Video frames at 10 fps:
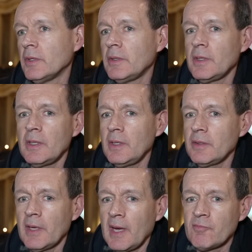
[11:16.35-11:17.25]
and
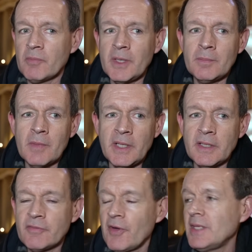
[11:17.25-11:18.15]
there haven't been
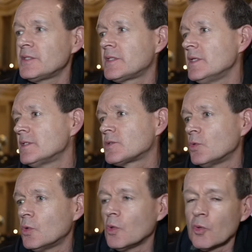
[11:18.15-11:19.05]
many defences,
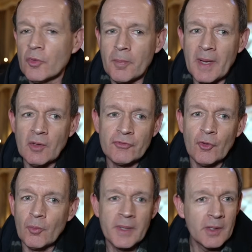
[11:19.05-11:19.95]
or the belt's
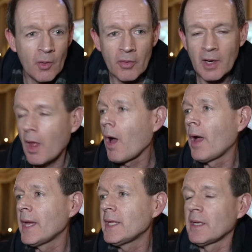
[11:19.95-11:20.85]
not been on the
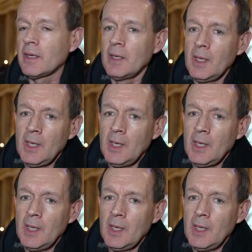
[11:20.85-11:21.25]
line, and